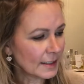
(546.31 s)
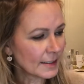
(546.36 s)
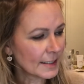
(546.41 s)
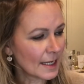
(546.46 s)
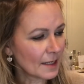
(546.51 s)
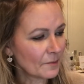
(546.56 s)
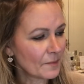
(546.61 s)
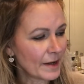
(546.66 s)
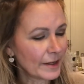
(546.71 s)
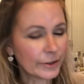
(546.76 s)

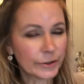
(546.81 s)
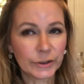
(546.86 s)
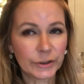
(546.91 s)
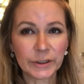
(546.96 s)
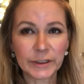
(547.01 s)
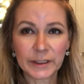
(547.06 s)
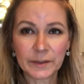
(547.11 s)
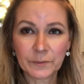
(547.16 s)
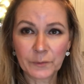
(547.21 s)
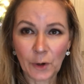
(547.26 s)
take my
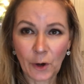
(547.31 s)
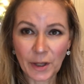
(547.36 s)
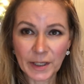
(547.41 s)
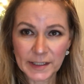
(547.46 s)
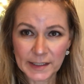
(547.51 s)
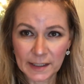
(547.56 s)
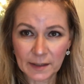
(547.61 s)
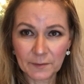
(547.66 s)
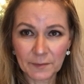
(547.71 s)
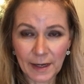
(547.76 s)
Guerlain
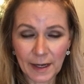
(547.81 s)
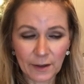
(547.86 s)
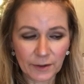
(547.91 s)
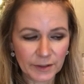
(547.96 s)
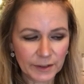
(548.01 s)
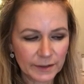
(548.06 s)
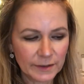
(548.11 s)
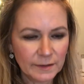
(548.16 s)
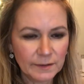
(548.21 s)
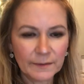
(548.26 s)
bronzing
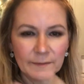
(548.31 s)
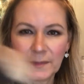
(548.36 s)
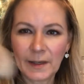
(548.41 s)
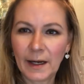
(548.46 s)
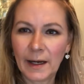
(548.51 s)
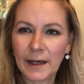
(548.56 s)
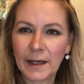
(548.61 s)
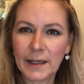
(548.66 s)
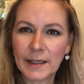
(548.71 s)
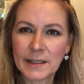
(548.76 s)
powder.
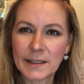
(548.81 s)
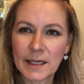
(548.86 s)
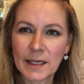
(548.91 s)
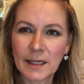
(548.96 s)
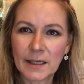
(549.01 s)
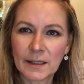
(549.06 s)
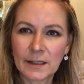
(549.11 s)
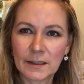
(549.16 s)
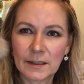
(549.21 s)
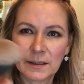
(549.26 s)
I
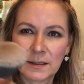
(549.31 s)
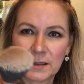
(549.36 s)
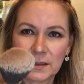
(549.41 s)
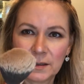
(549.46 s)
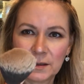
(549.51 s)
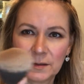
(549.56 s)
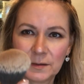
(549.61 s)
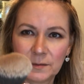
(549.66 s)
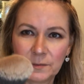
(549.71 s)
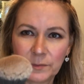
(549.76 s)
take a
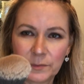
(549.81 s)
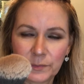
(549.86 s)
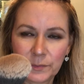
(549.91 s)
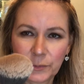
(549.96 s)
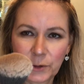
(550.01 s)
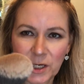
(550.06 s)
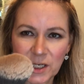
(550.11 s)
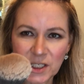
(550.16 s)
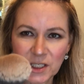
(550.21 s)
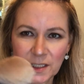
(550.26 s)

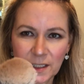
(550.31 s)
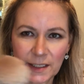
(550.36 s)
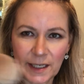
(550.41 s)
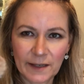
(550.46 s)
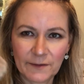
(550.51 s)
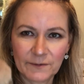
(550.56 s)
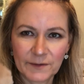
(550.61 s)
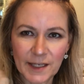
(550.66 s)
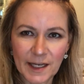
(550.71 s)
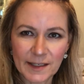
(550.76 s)
brush that
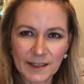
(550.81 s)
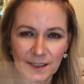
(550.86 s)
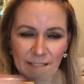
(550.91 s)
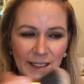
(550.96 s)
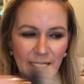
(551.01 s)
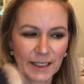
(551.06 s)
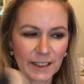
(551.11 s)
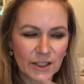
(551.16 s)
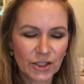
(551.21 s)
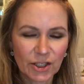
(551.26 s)
I've
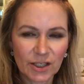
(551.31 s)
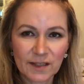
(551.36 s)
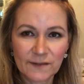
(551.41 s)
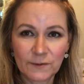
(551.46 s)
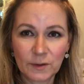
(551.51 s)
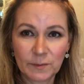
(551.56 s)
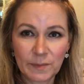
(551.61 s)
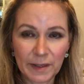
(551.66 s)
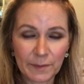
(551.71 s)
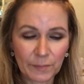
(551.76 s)
designated just for
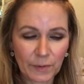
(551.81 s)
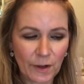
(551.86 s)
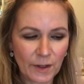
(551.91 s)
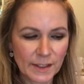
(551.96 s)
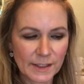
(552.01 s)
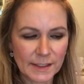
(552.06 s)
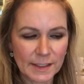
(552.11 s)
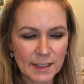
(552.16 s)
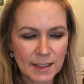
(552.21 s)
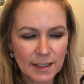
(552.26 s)
my
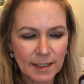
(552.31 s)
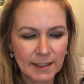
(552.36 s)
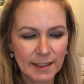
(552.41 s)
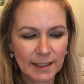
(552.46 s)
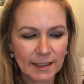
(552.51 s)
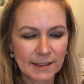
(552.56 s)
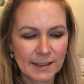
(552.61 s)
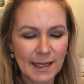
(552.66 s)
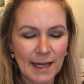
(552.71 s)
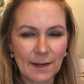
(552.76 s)
bronzing, and I
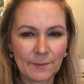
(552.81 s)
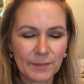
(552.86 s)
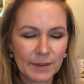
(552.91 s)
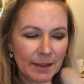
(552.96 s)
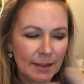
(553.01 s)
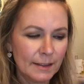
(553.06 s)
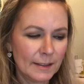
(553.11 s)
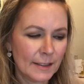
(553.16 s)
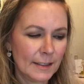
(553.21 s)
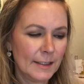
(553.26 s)
tap
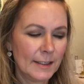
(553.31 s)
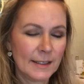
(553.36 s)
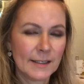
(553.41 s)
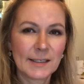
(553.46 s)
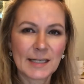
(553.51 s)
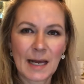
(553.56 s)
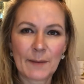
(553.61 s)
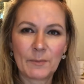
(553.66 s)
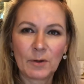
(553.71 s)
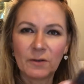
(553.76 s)

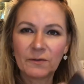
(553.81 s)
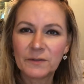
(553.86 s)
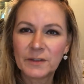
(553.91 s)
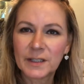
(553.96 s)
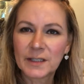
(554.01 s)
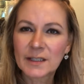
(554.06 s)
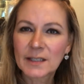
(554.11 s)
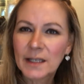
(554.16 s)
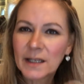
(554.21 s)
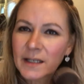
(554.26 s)
off the
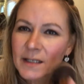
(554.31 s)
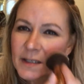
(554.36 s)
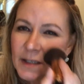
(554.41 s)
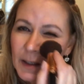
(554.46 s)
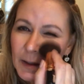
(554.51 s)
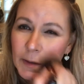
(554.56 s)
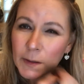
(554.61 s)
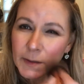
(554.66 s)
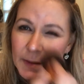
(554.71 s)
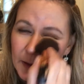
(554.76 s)
excess,
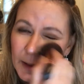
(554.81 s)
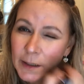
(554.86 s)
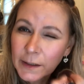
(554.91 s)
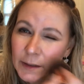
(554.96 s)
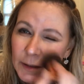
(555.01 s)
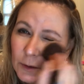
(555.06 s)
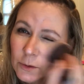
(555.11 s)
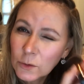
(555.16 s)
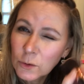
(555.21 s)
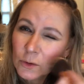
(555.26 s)
and it just kind of
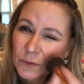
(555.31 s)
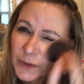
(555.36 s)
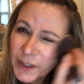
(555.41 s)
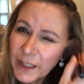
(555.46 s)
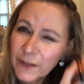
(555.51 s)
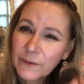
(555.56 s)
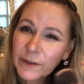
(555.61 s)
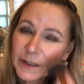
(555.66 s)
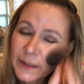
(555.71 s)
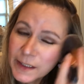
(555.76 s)
go over
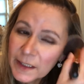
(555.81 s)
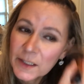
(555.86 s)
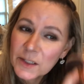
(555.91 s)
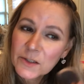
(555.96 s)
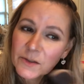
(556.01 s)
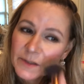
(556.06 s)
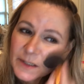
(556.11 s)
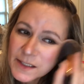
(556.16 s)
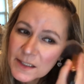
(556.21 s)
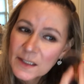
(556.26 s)
everything
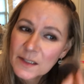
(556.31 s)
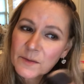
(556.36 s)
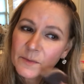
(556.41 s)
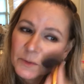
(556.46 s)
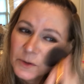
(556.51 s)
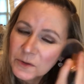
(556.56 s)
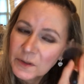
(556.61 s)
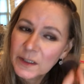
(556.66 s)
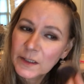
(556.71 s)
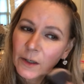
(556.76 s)
to just
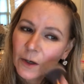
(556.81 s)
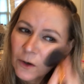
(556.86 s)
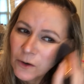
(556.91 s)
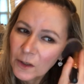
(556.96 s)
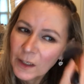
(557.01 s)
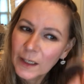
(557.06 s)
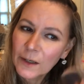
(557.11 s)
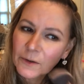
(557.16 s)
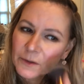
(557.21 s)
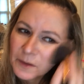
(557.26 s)
smooth it all
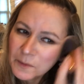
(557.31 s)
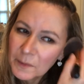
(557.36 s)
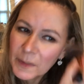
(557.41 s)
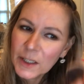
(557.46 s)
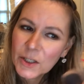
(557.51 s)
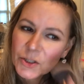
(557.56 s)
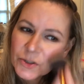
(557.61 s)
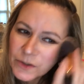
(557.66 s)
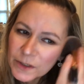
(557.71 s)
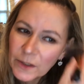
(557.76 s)
out and make
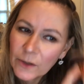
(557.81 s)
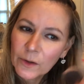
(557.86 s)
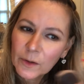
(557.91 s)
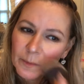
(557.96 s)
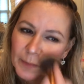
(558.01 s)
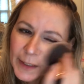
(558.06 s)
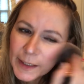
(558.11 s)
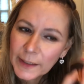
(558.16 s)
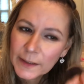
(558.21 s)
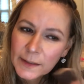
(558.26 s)
sure it all
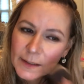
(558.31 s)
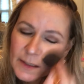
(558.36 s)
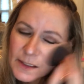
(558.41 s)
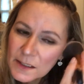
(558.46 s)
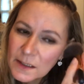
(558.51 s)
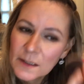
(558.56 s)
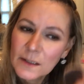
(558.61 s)
blends.